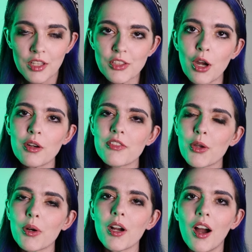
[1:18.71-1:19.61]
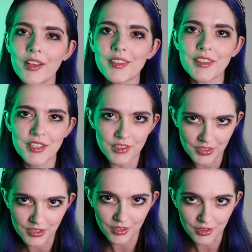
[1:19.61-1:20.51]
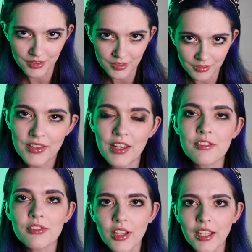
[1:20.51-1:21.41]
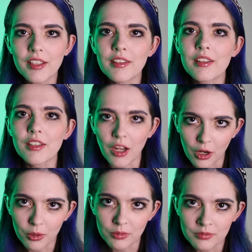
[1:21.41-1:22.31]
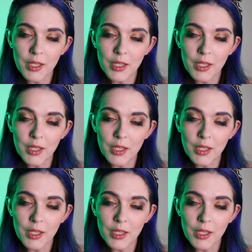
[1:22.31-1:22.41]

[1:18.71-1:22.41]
So if you're on the list of visitors, then friggin' go.